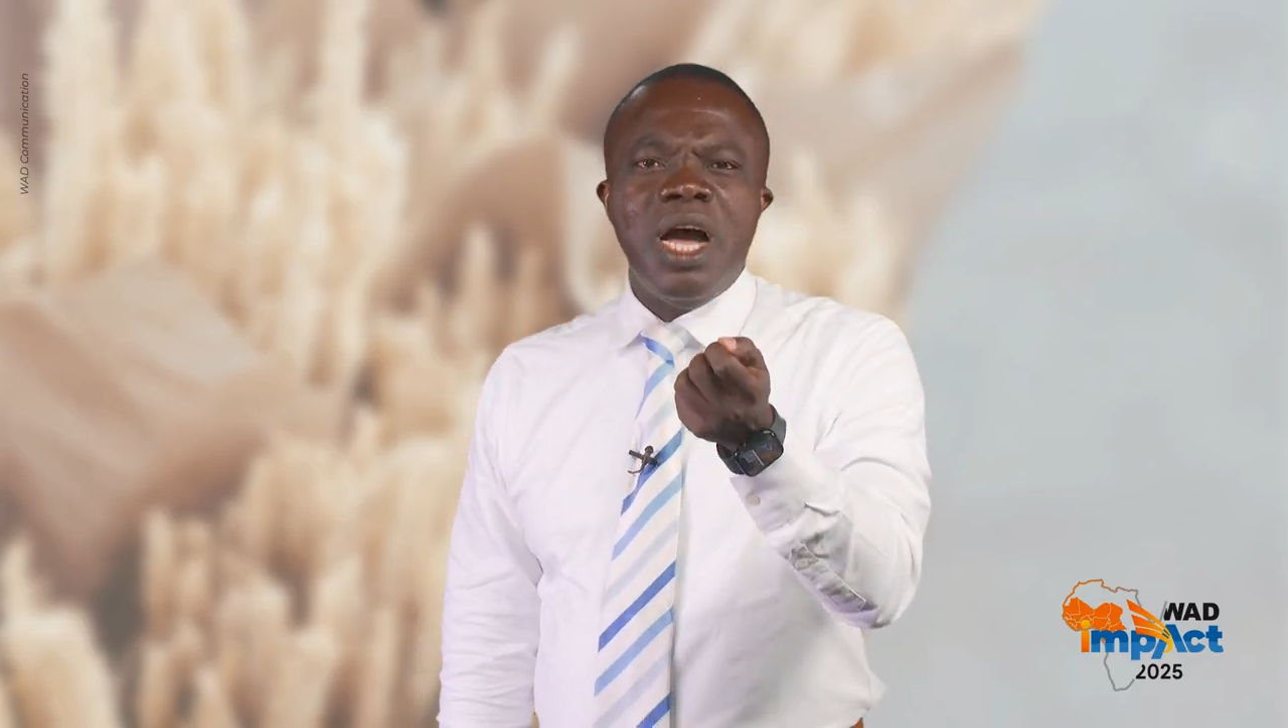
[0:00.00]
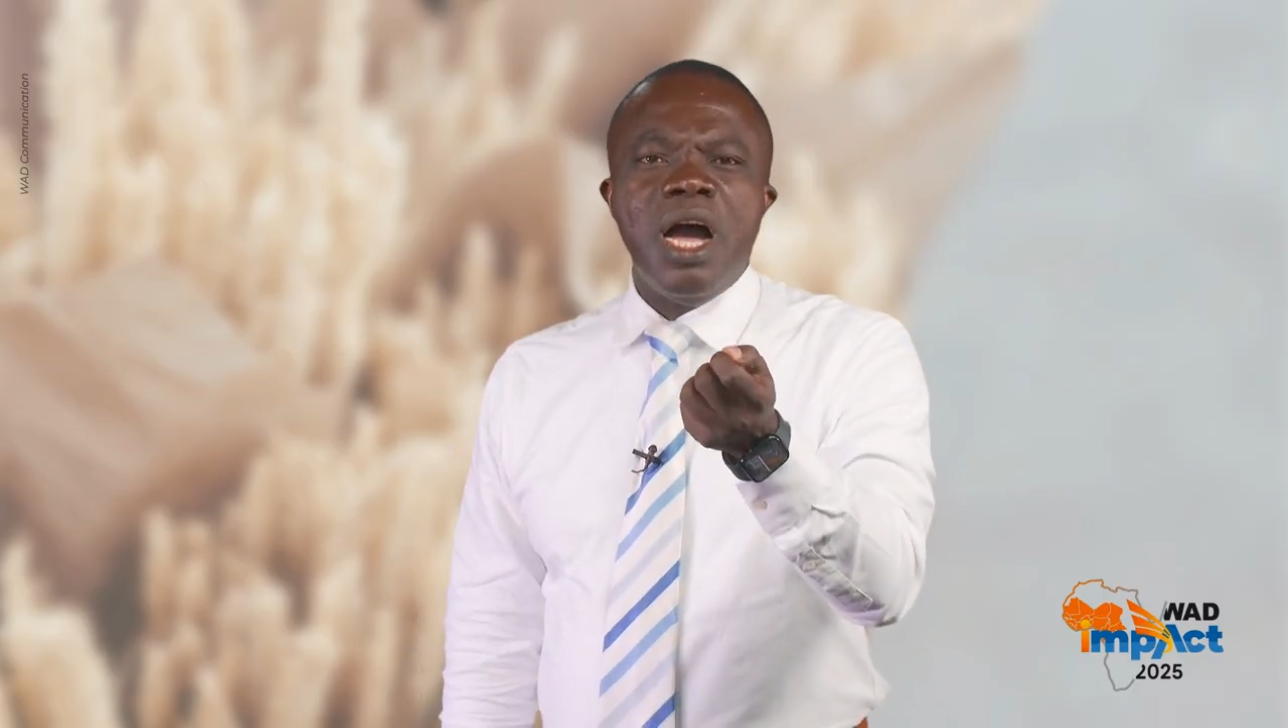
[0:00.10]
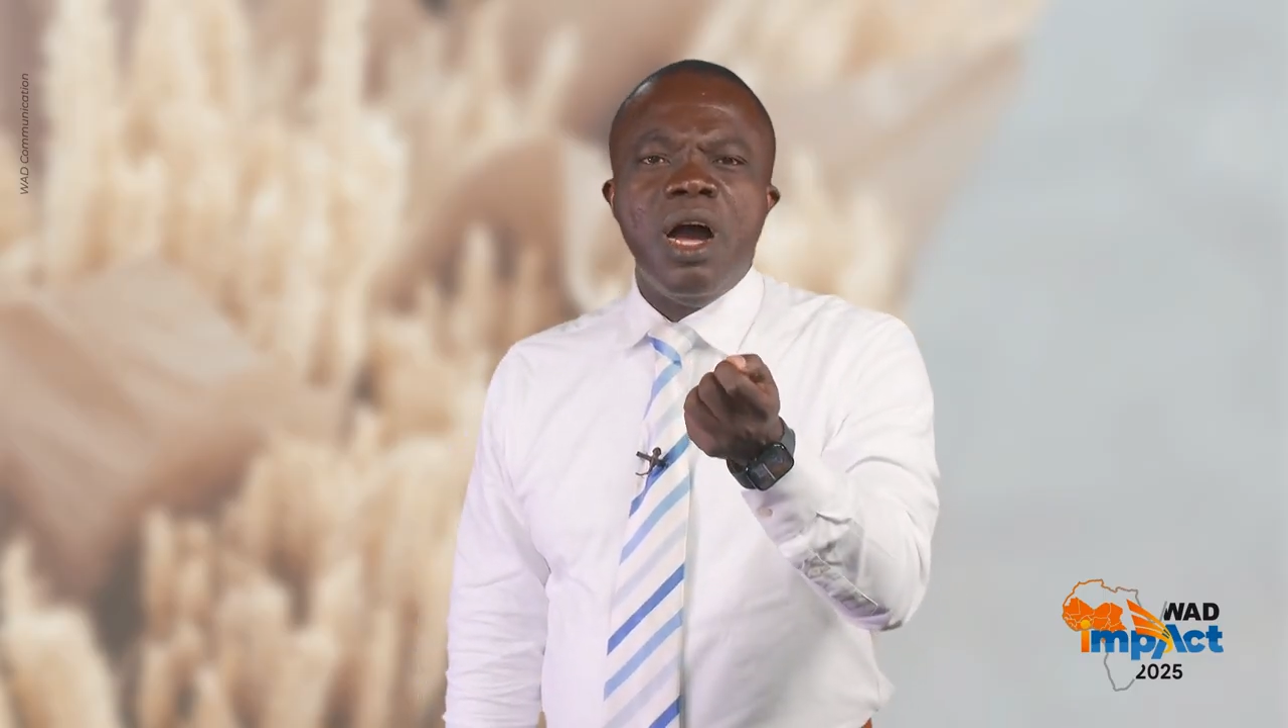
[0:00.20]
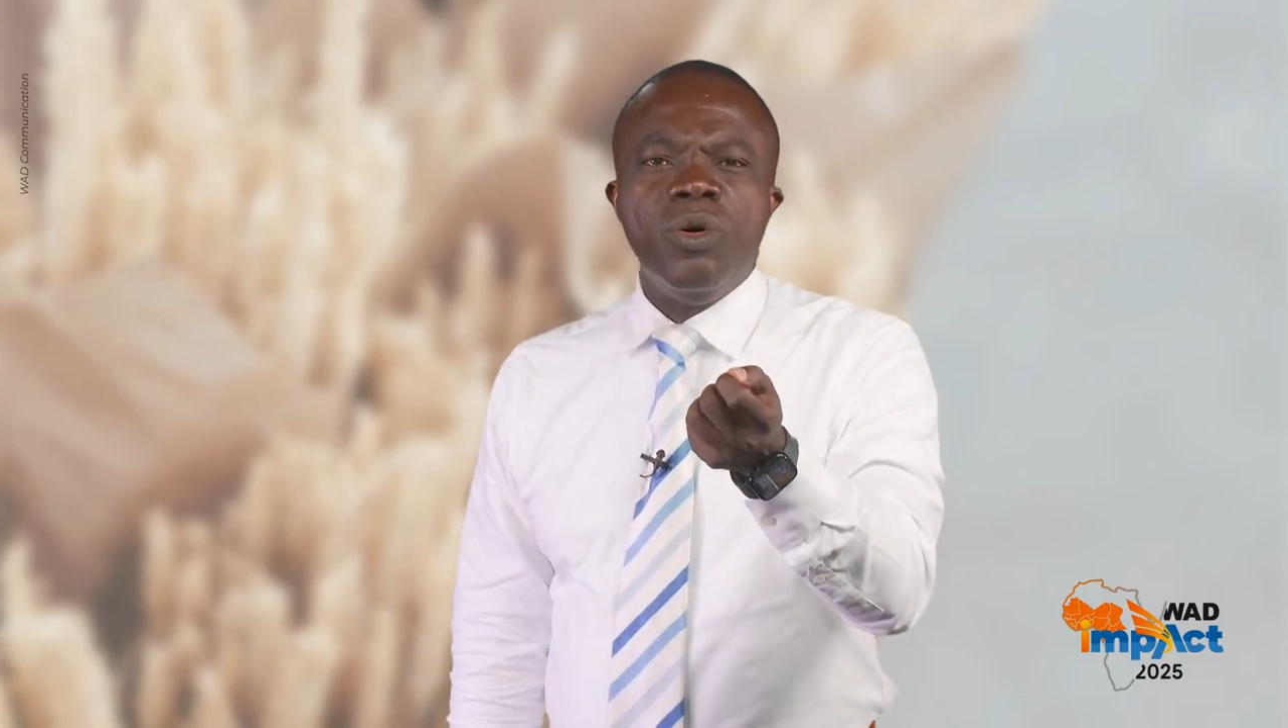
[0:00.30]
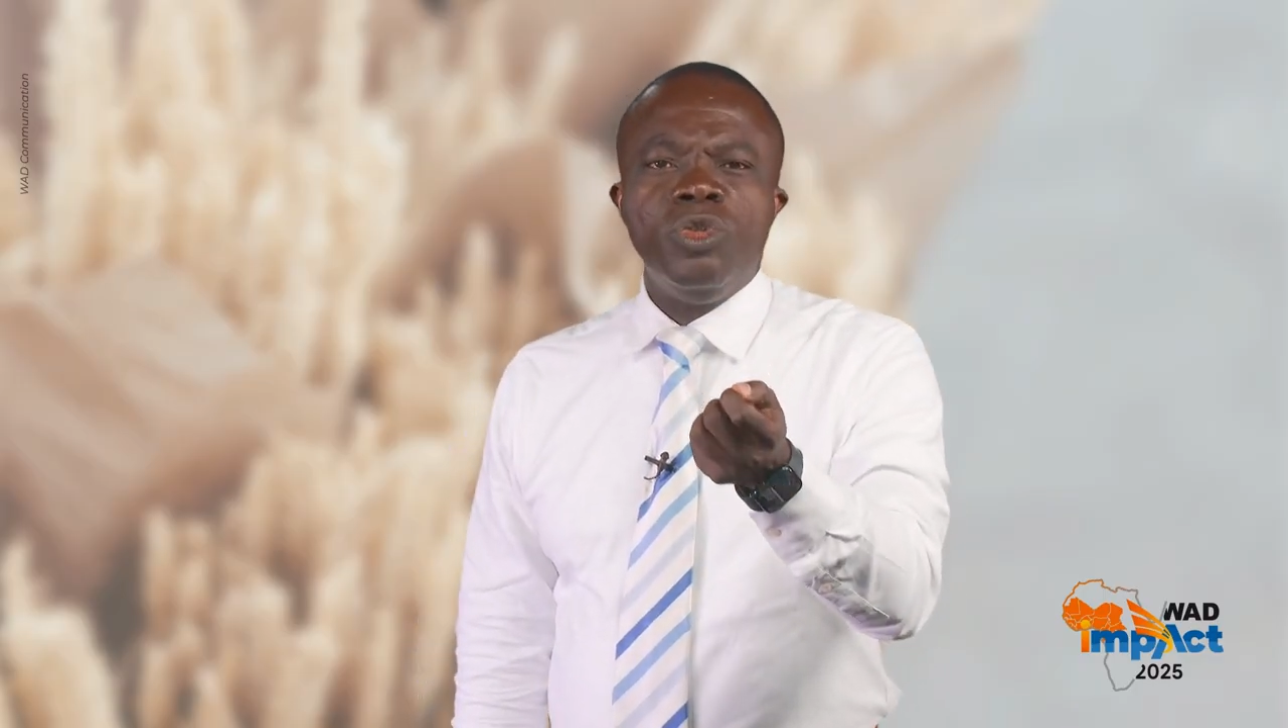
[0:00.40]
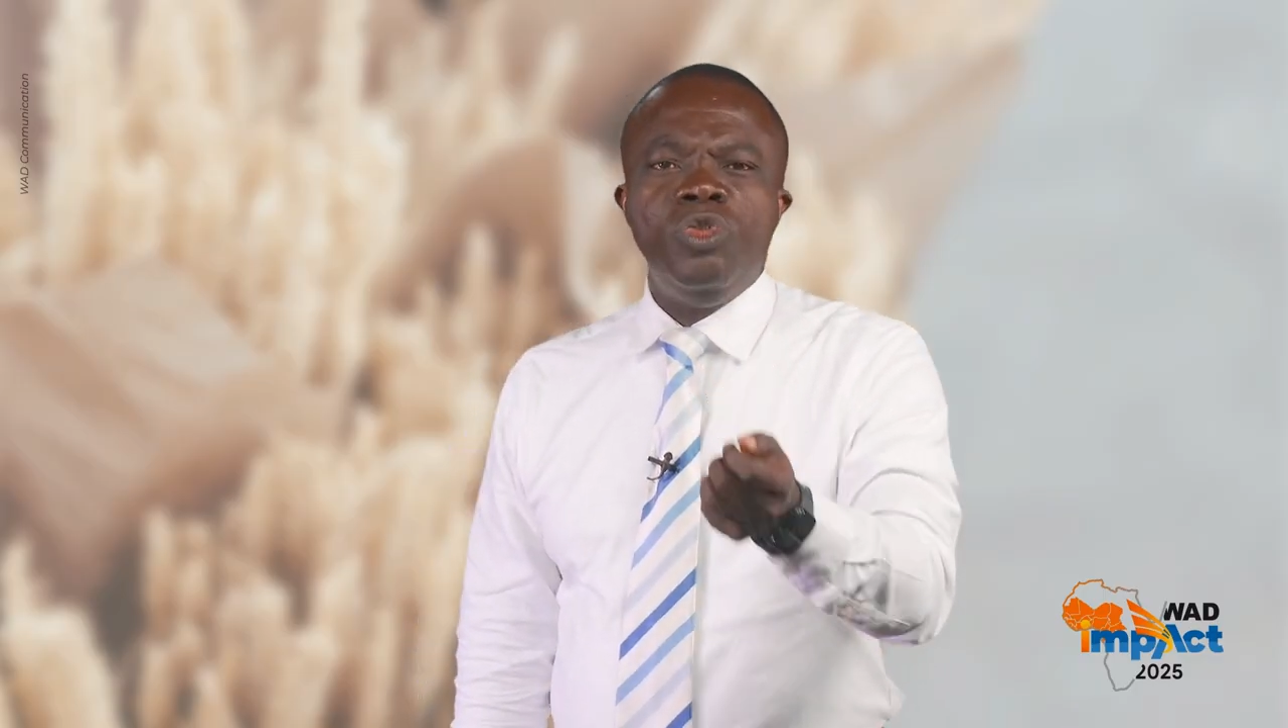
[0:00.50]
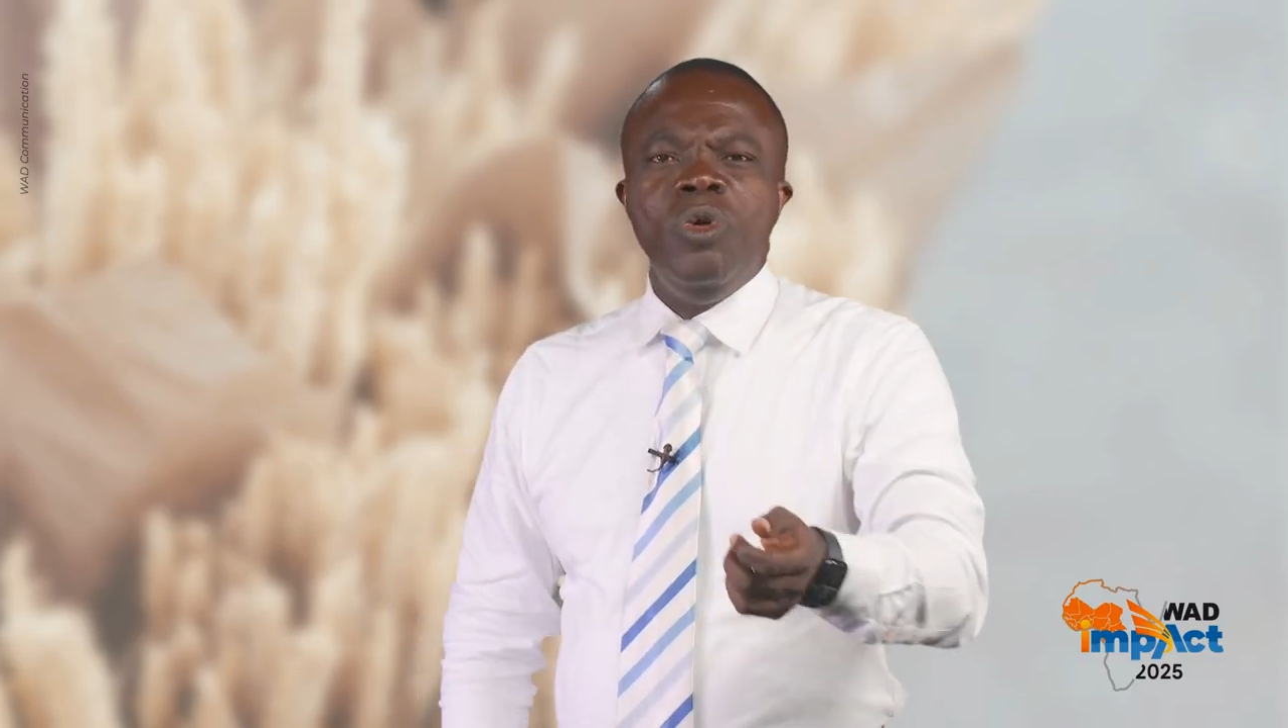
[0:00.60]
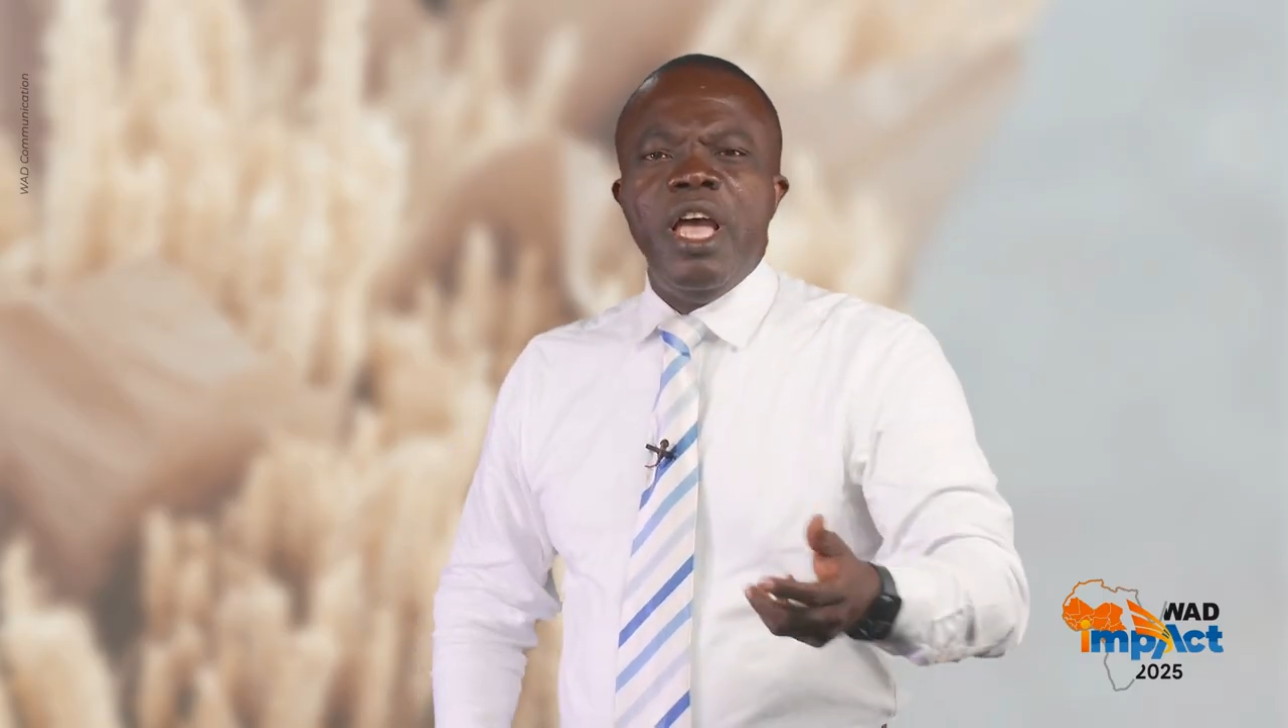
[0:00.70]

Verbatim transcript: out to